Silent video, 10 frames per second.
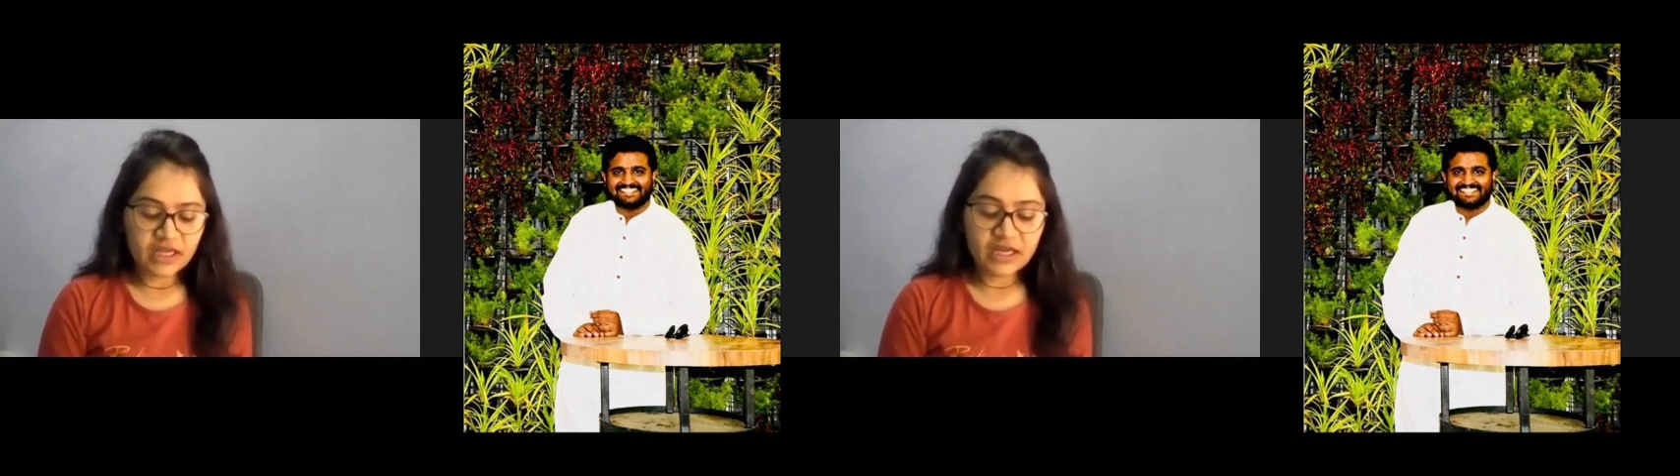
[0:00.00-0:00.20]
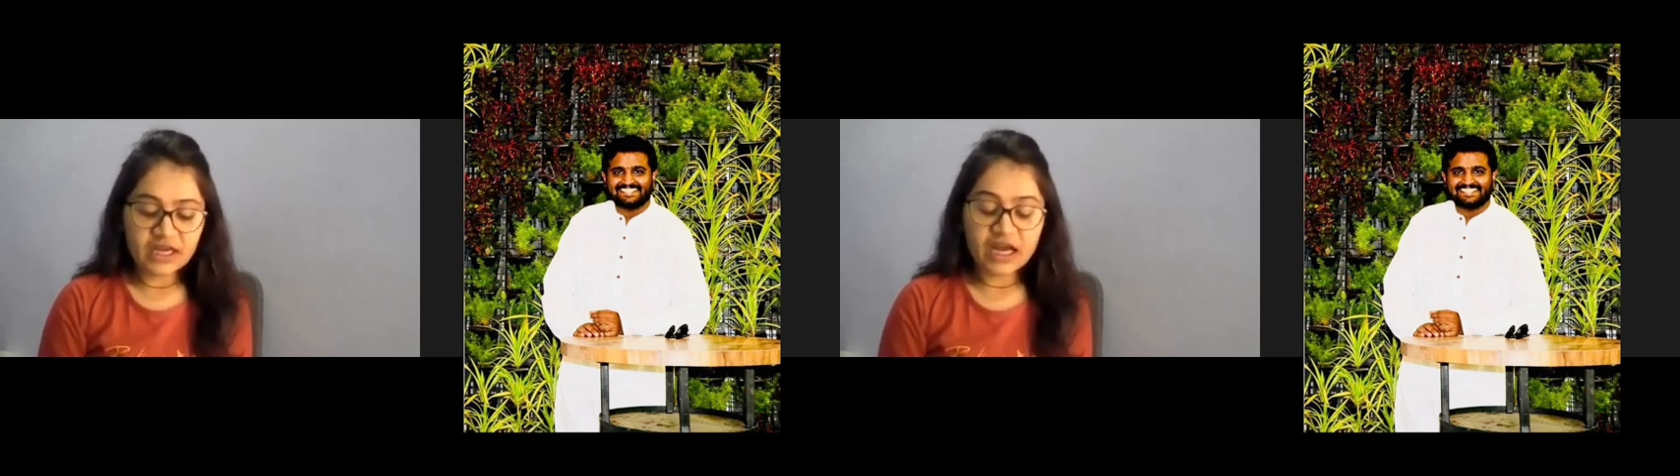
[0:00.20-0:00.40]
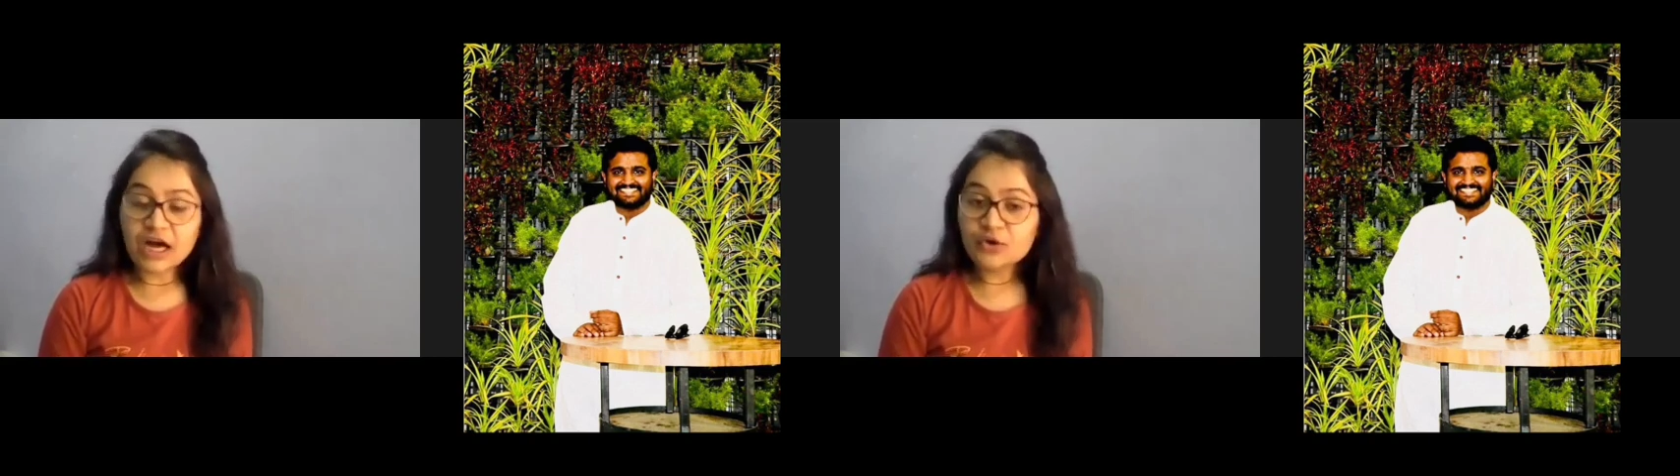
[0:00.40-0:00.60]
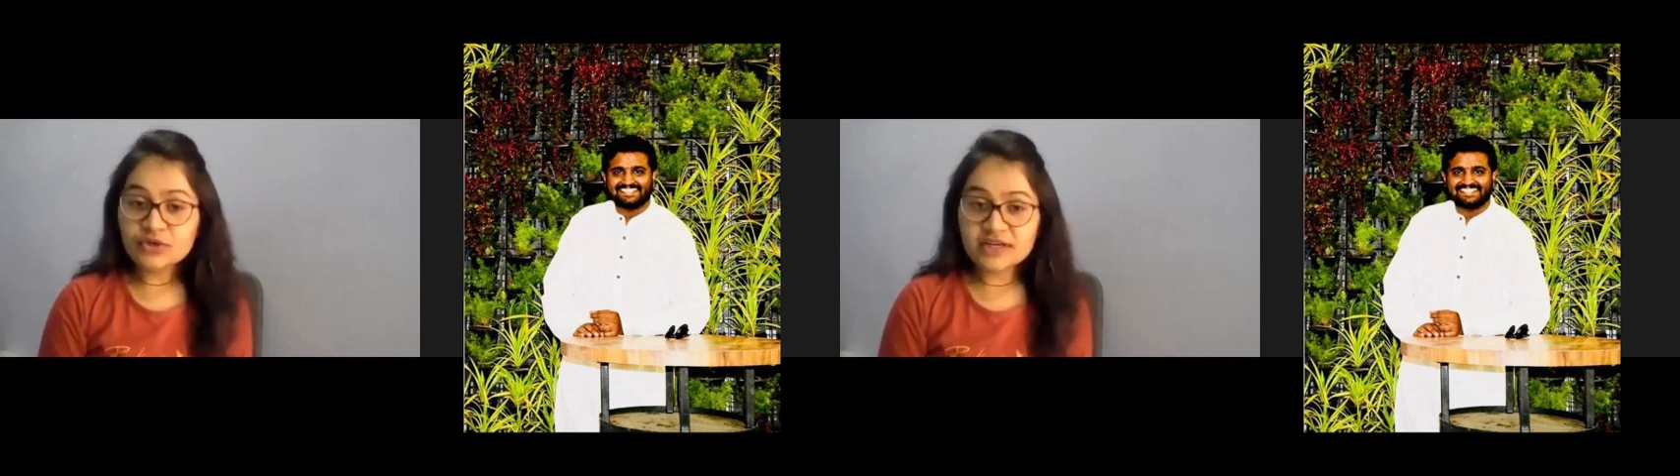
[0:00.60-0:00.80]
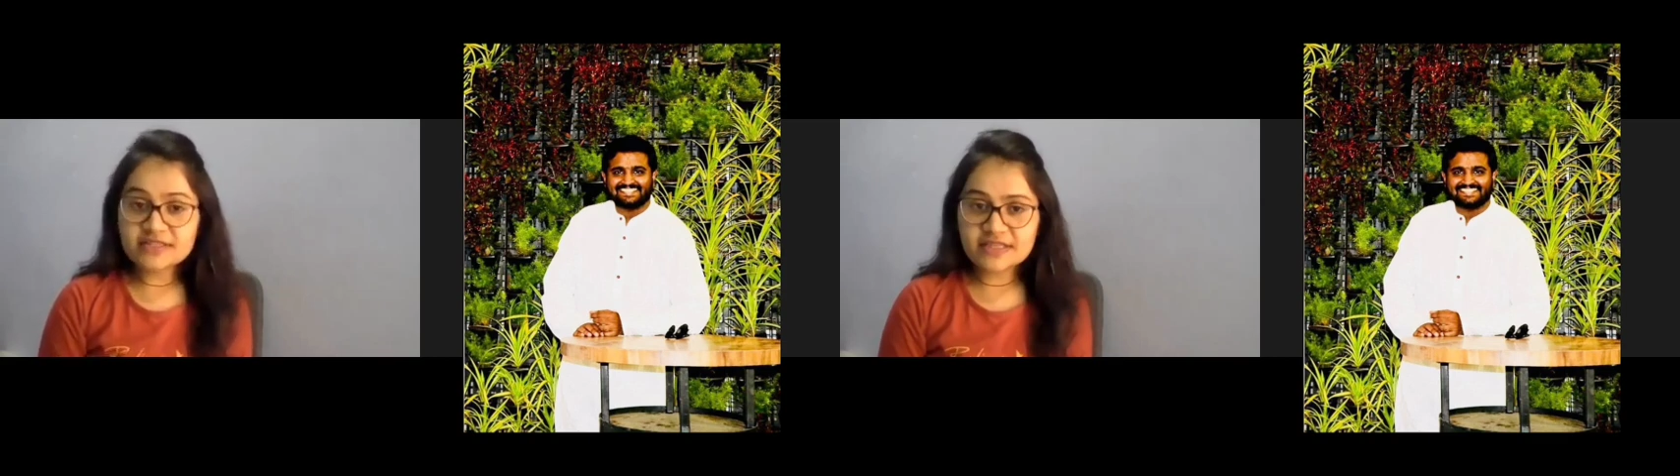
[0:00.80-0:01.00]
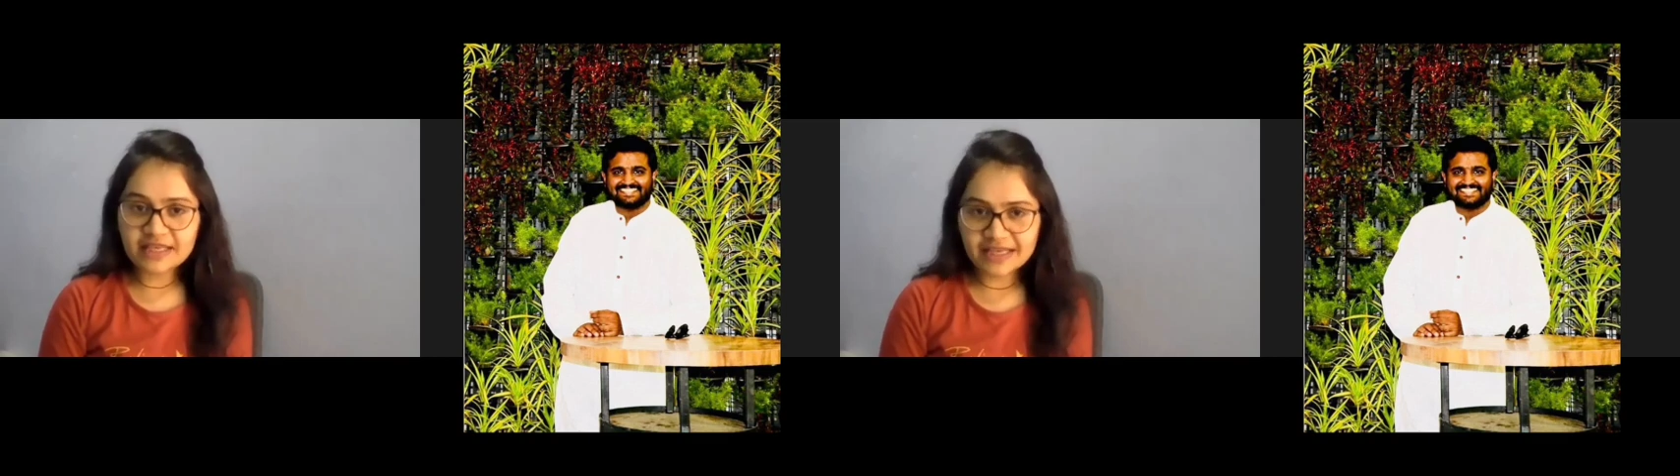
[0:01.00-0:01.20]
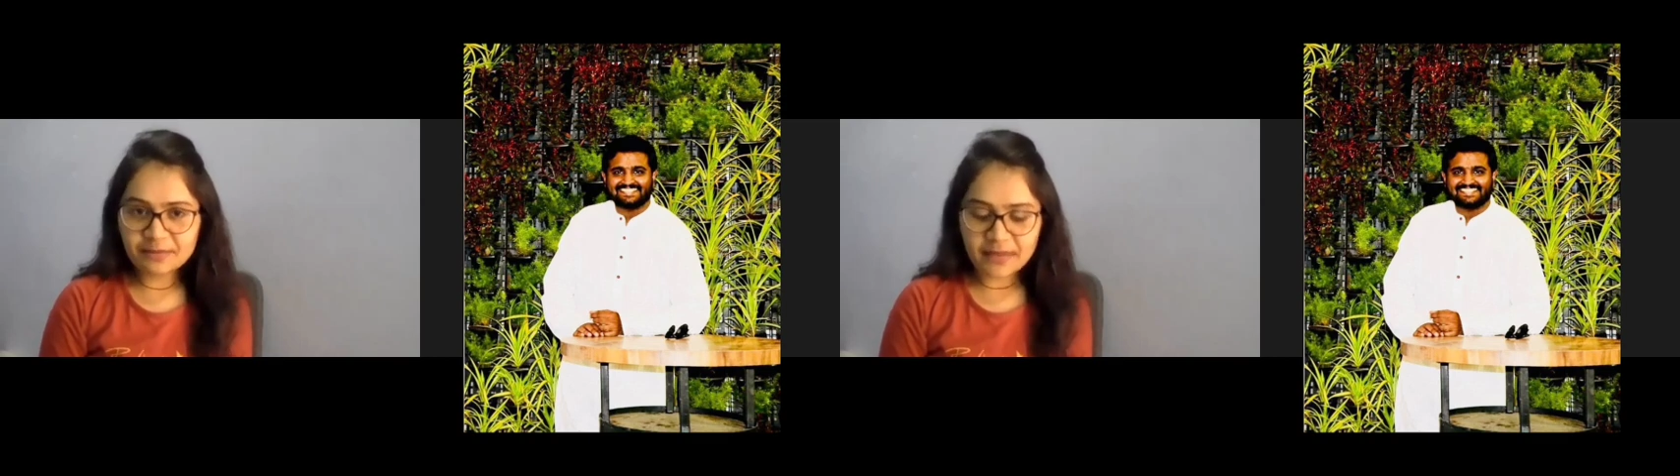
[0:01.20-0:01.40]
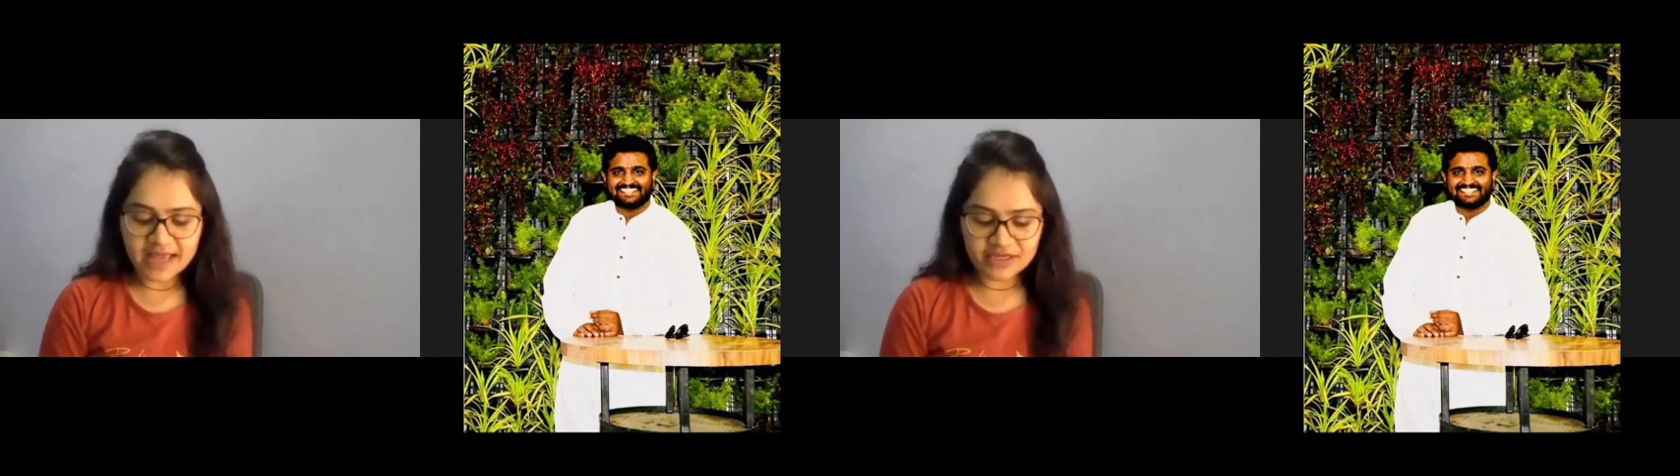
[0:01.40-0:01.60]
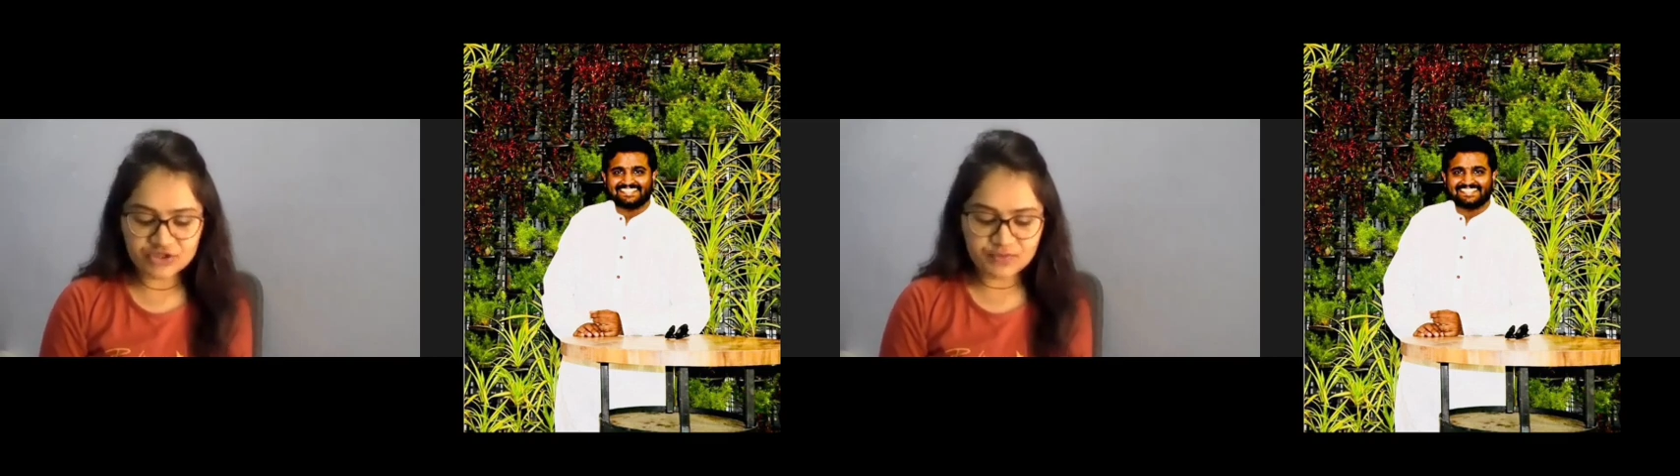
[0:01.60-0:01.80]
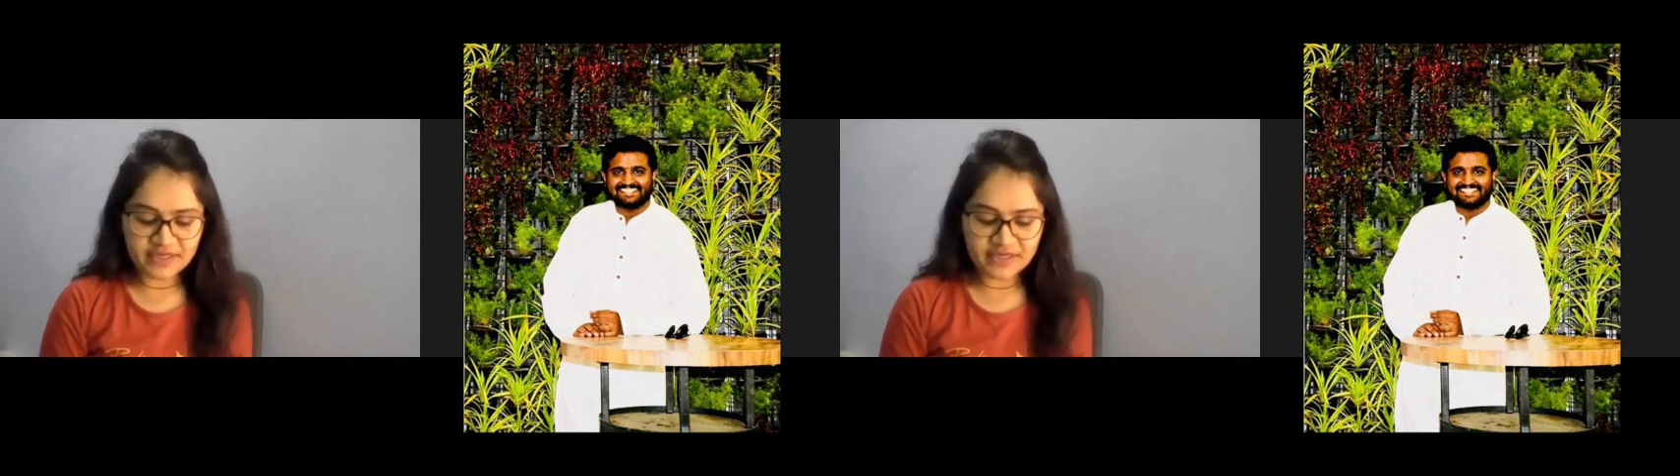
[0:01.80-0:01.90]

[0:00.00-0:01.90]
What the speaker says: how does he manage